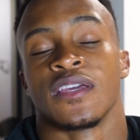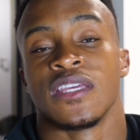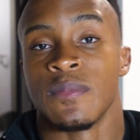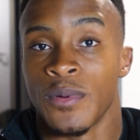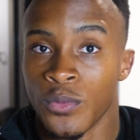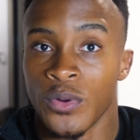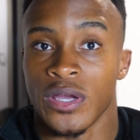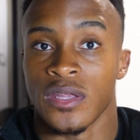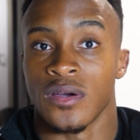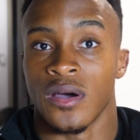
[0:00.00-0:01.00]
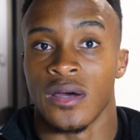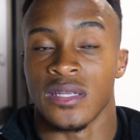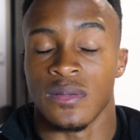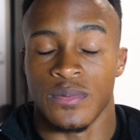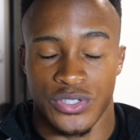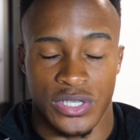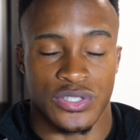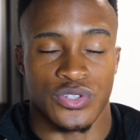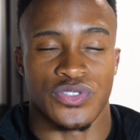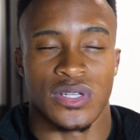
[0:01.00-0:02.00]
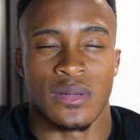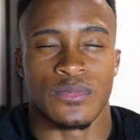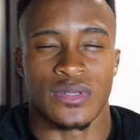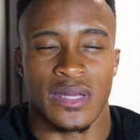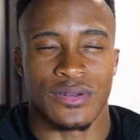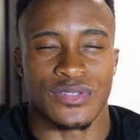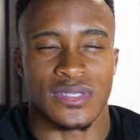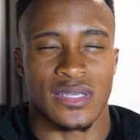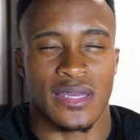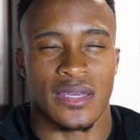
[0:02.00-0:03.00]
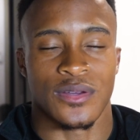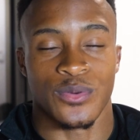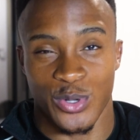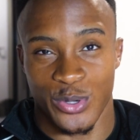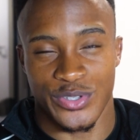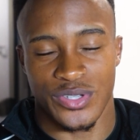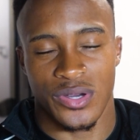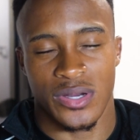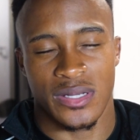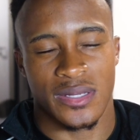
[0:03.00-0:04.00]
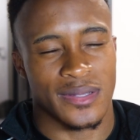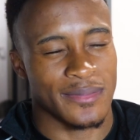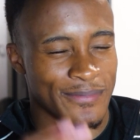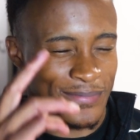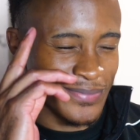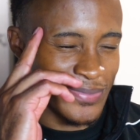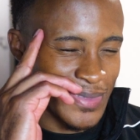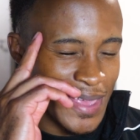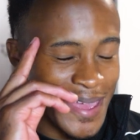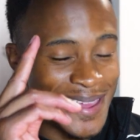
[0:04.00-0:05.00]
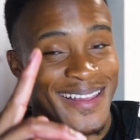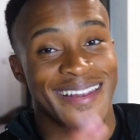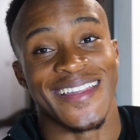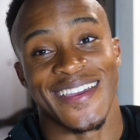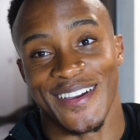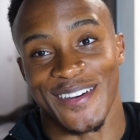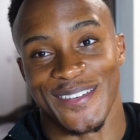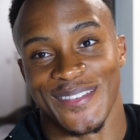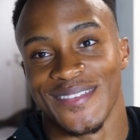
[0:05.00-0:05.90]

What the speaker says: Keep on working hard, keep on chasing your dreams, and I also say, all glory to God. Lego.